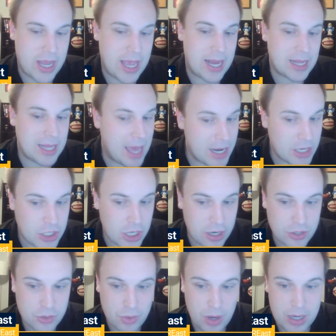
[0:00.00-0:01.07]
I had a lot of
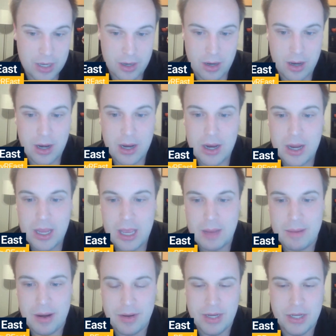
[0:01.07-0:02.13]
Jairus Walker in
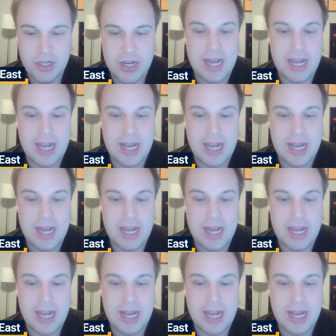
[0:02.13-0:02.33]
my rotation.